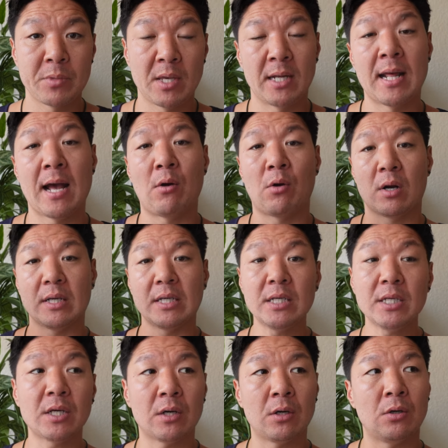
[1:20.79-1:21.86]
and how our
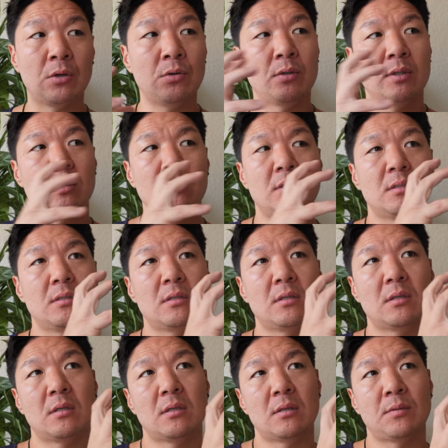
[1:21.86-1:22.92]
ego,
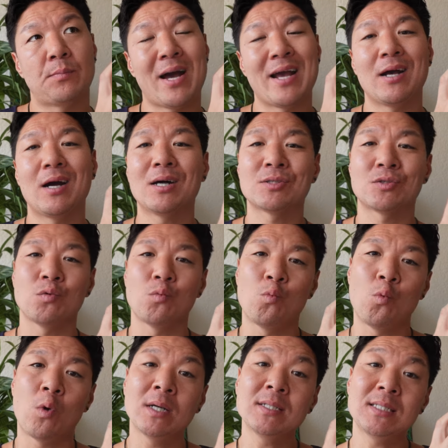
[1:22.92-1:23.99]
by us
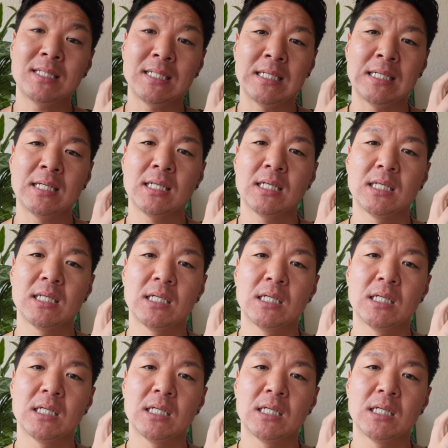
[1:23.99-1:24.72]
wanting